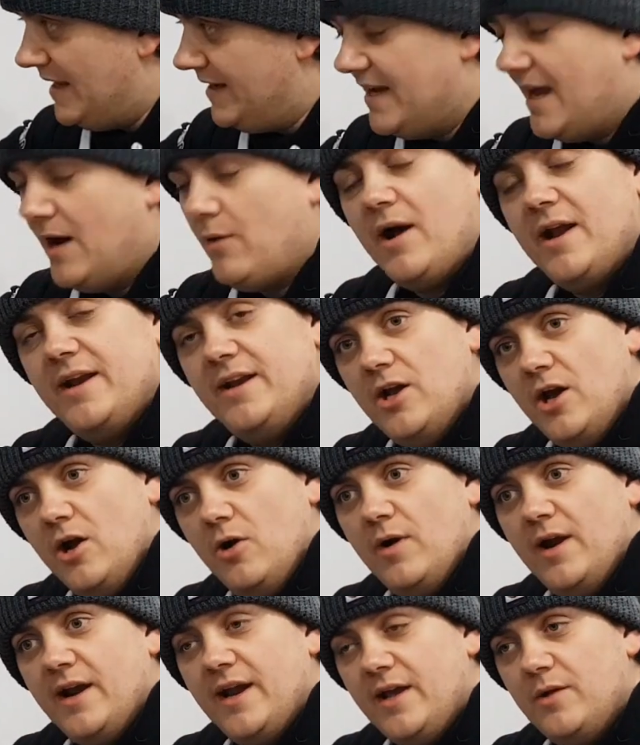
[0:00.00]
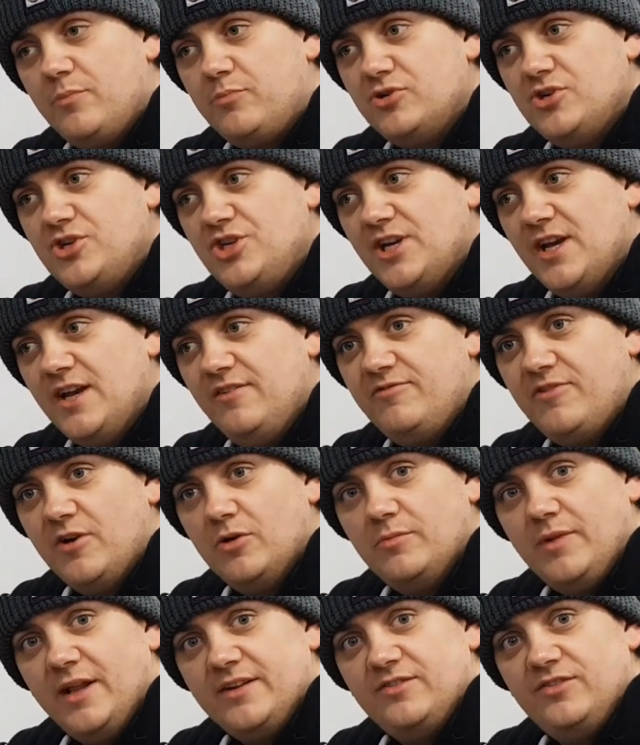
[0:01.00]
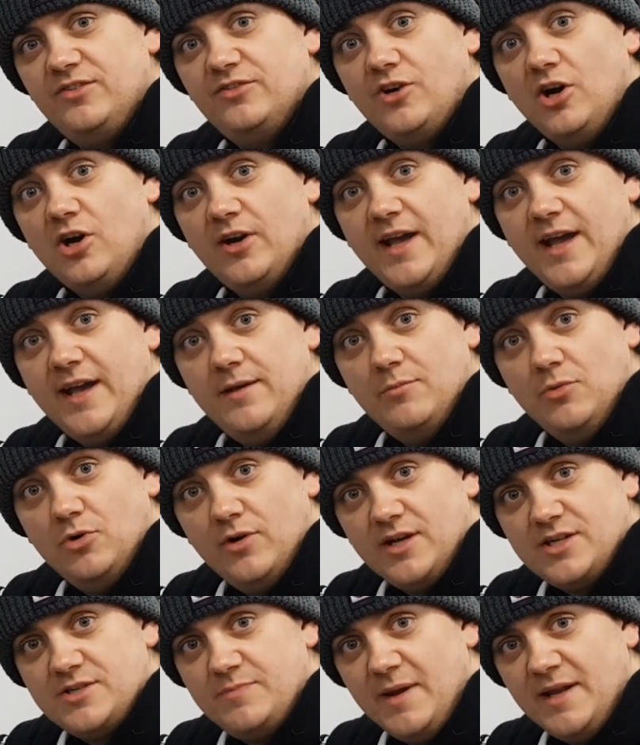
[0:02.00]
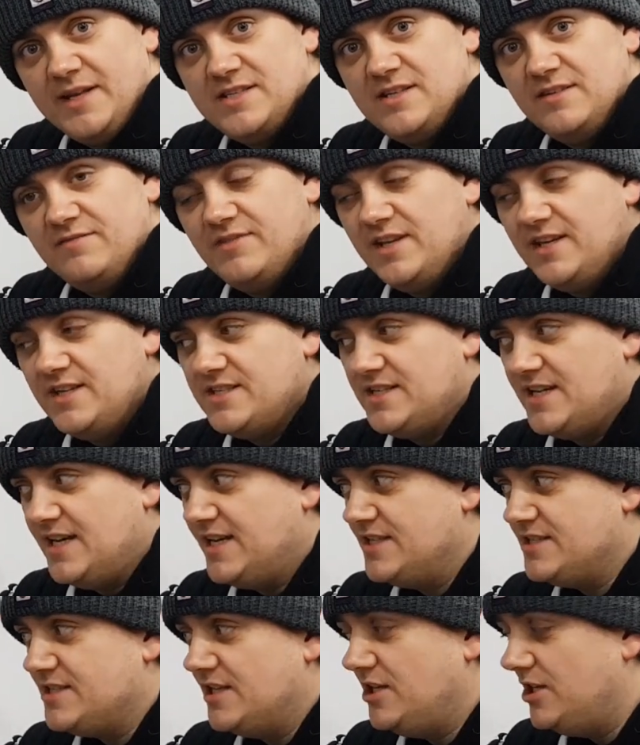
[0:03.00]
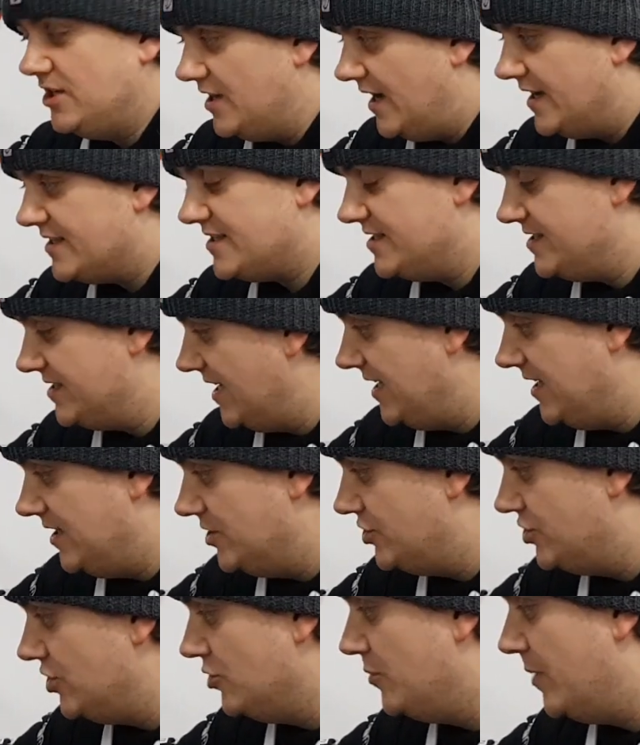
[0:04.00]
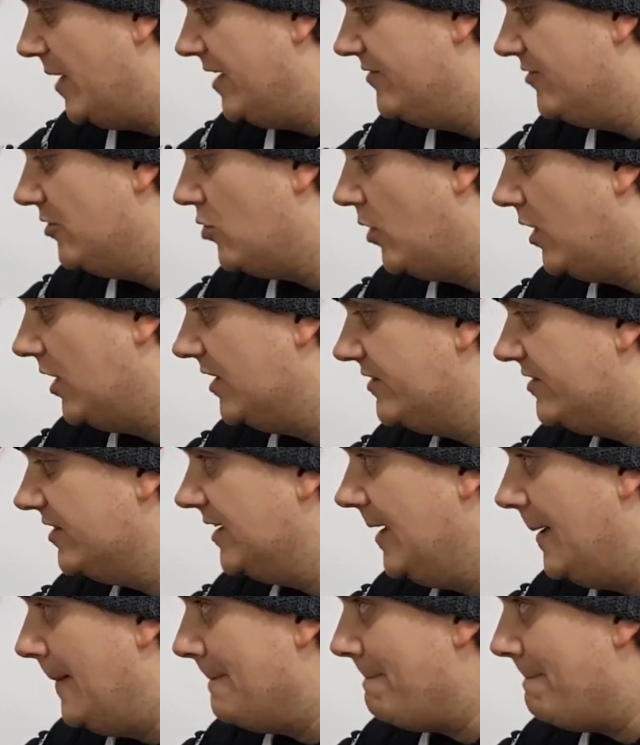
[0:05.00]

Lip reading: Now I know and I appreciate foam lances are getting more expensive these days, and you, as I say, you do pay for quality.